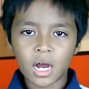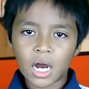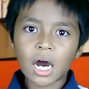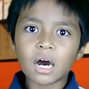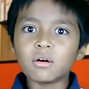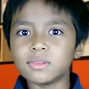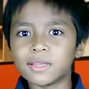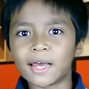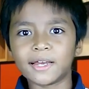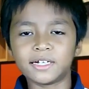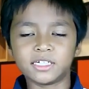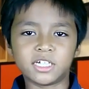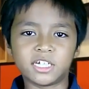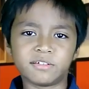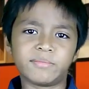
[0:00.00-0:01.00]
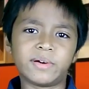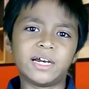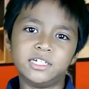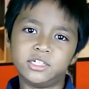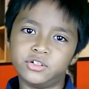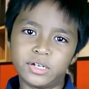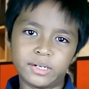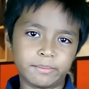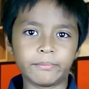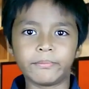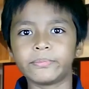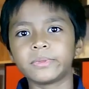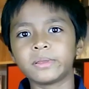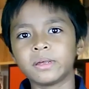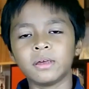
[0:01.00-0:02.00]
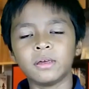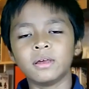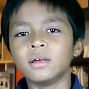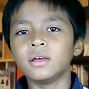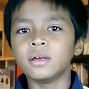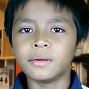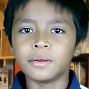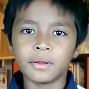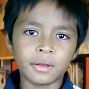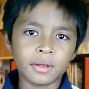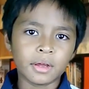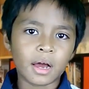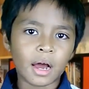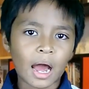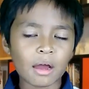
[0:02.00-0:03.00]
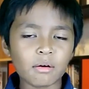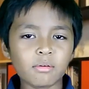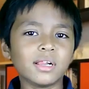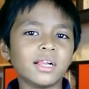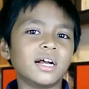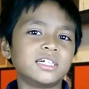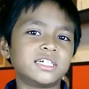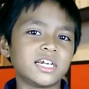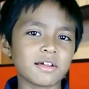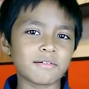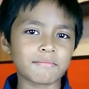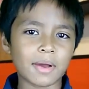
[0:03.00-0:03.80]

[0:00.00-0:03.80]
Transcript: How will I achieve my dream? I will achieve